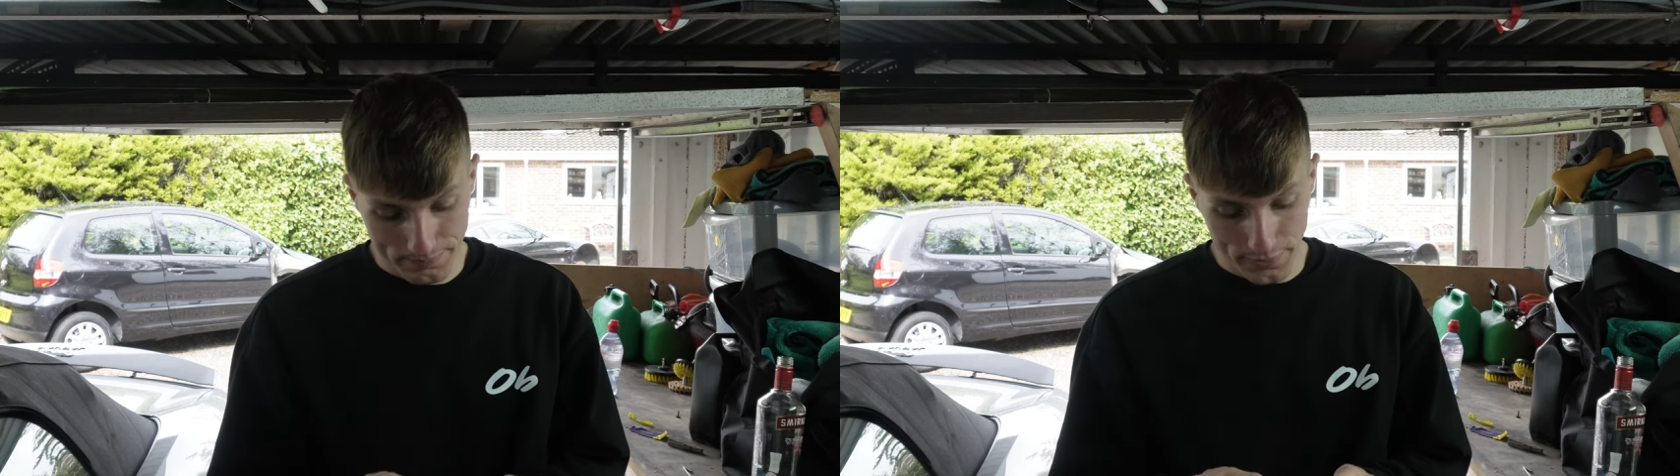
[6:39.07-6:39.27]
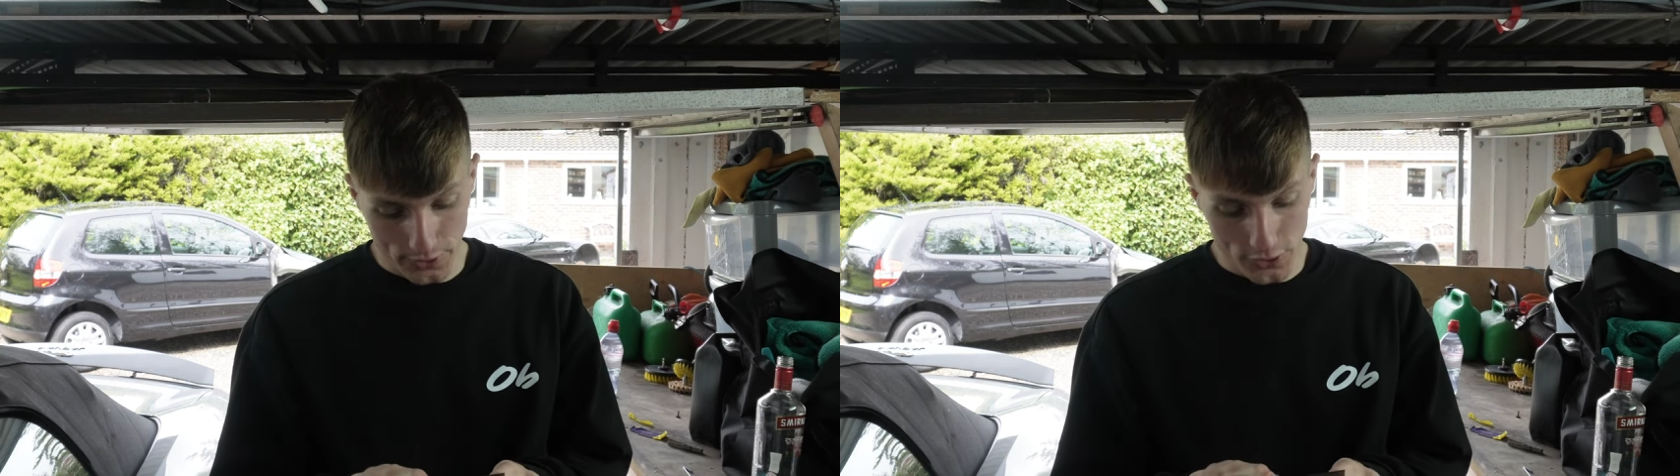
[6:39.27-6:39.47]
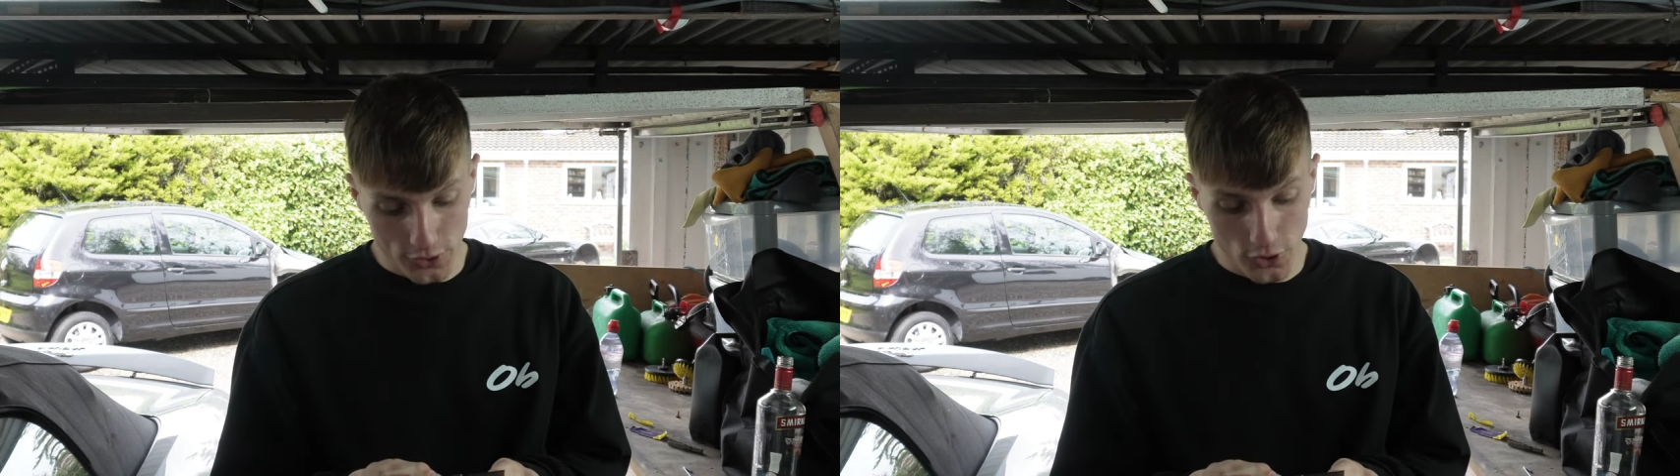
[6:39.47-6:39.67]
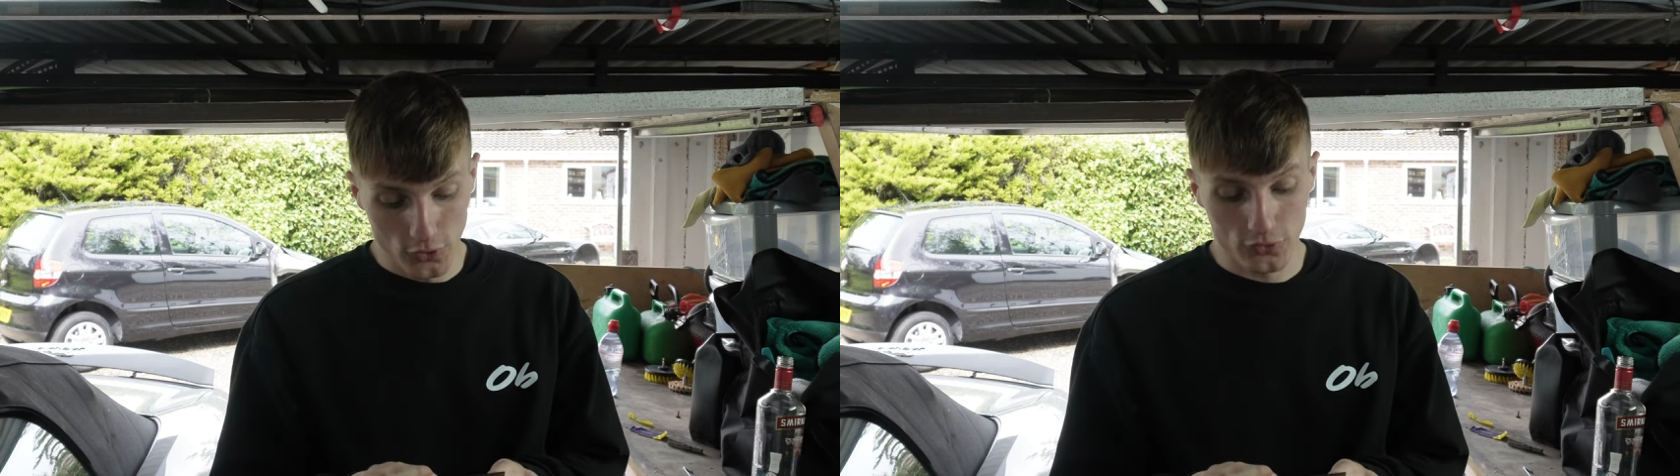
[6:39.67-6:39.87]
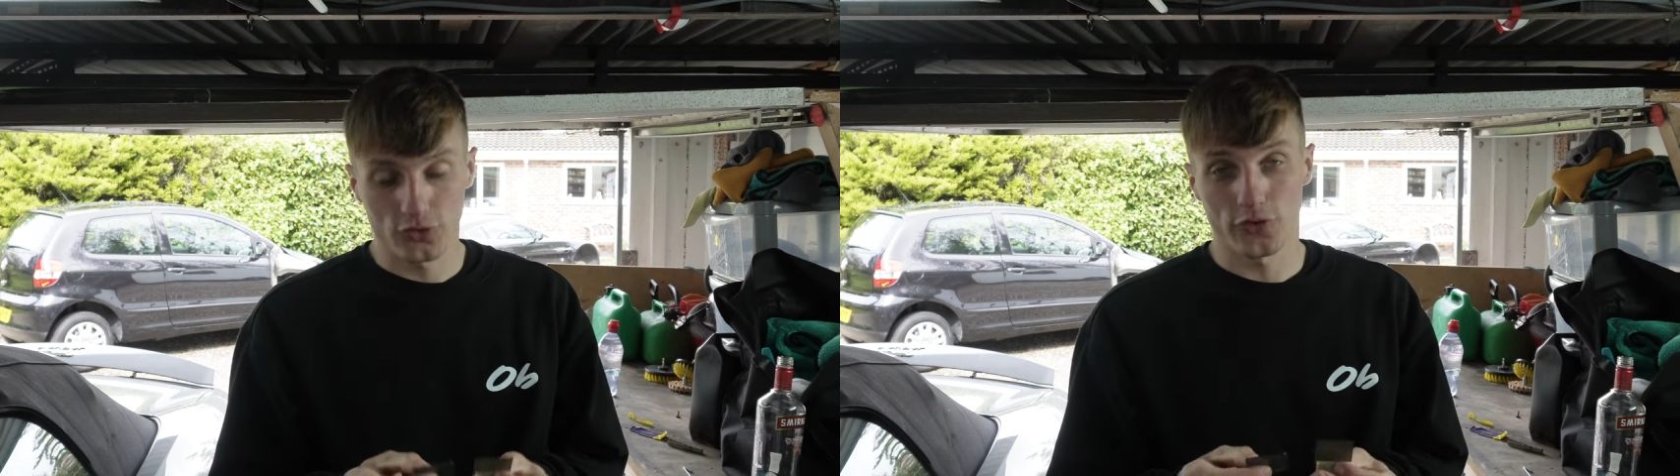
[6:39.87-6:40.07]
but the
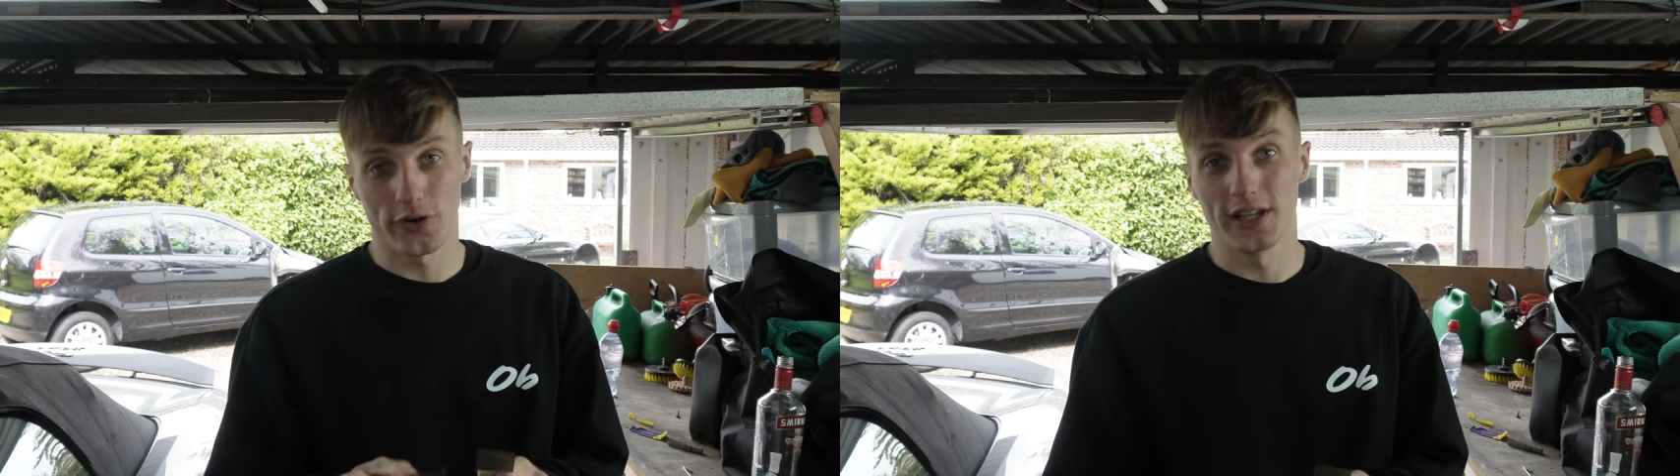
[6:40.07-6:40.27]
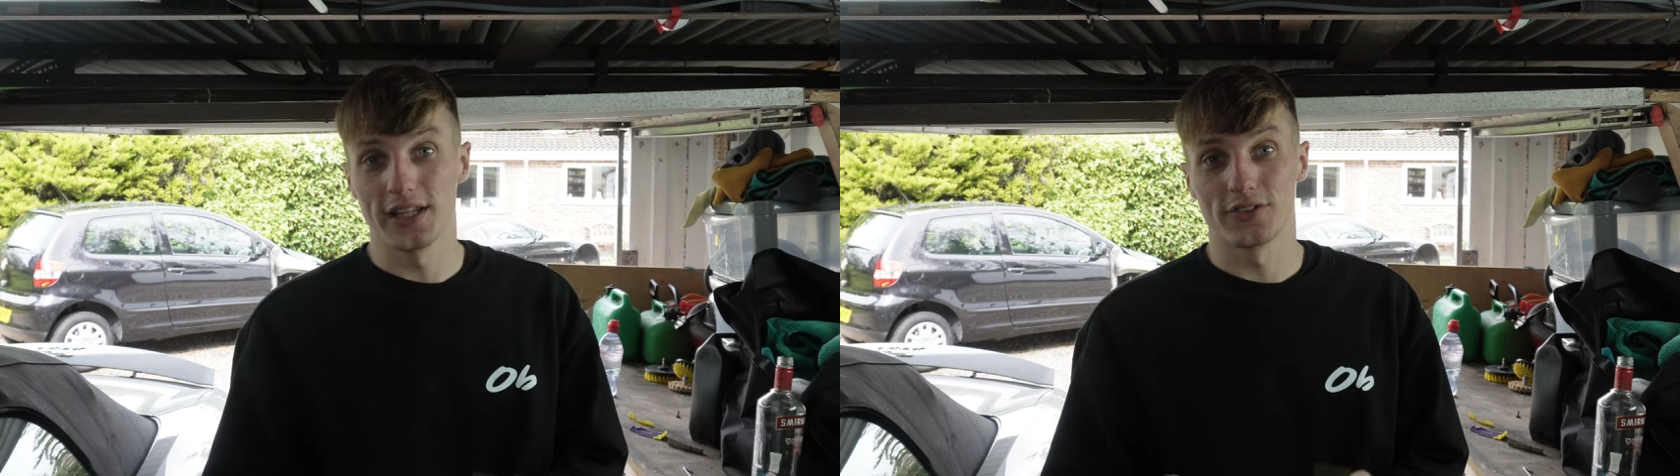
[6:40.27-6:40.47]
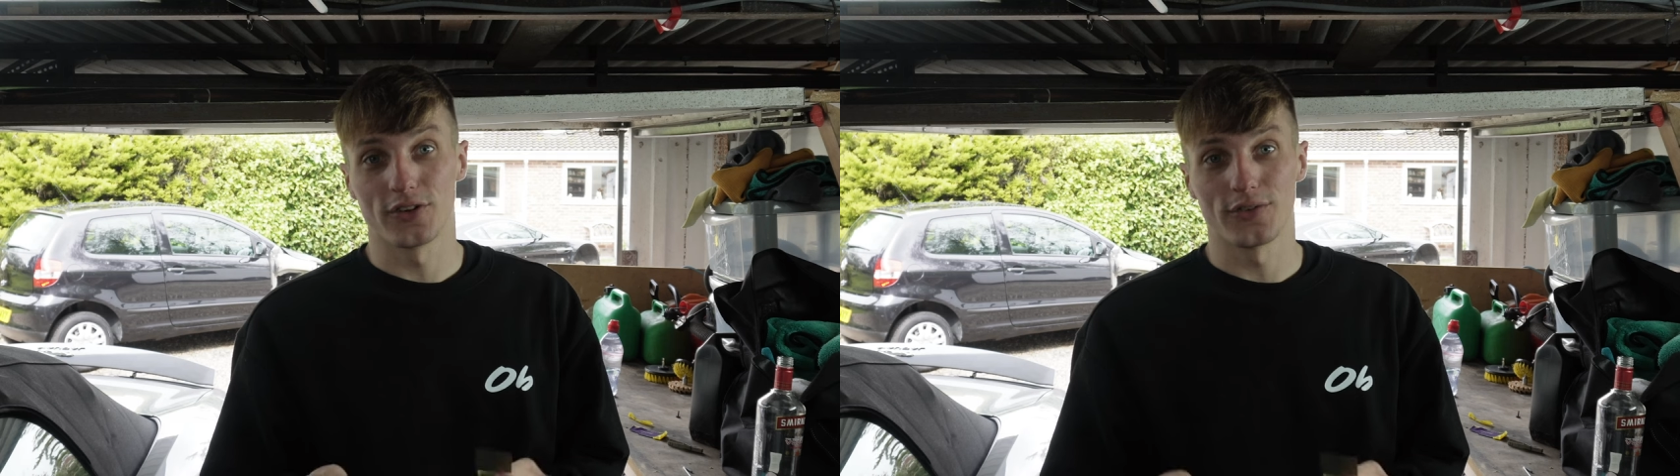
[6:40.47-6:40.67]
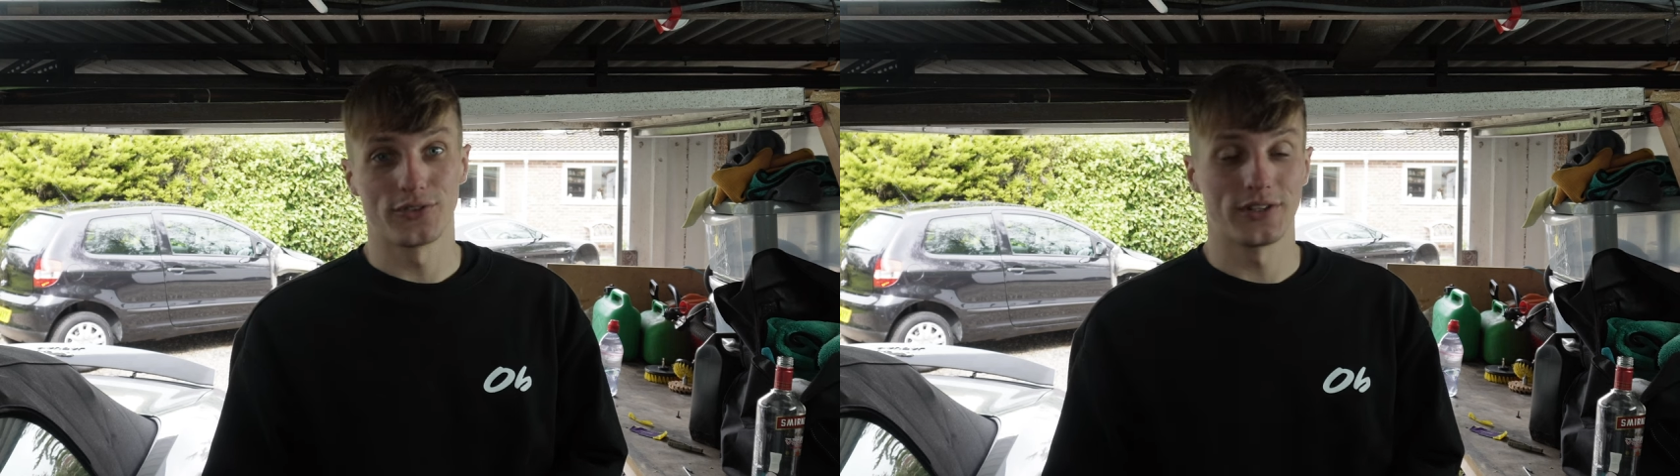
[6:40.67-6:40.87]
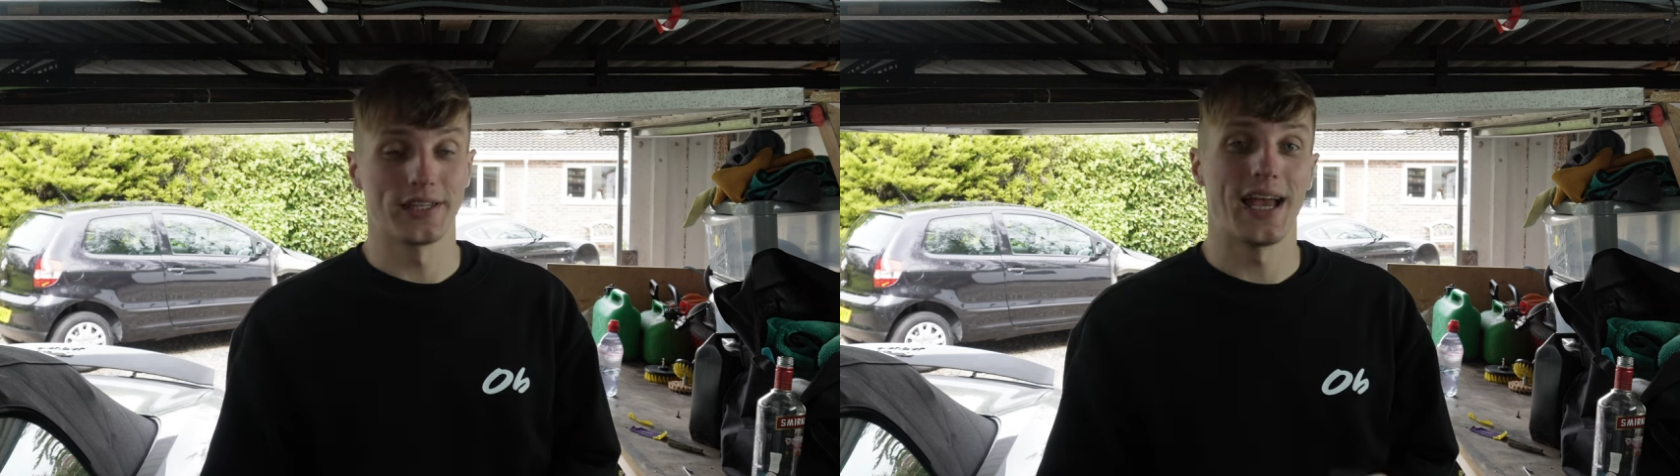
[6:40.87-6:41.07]
new screen is
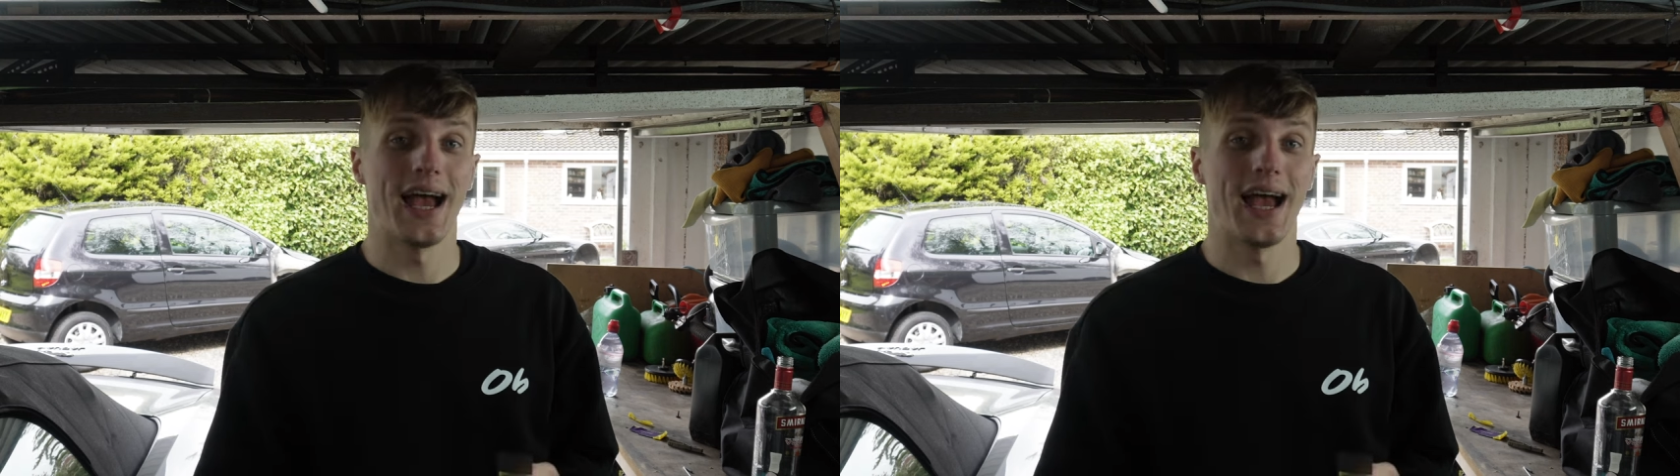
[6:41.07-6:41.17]
obviously